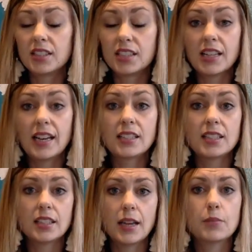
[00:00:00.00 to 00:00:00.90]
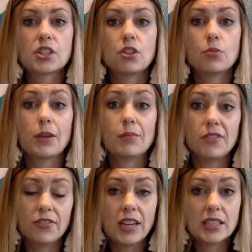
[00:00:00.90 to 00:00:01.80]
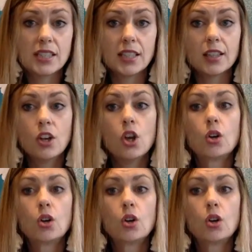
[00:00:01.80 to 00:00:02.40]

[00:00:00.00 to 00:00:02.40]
design dilemmas that you might be facing,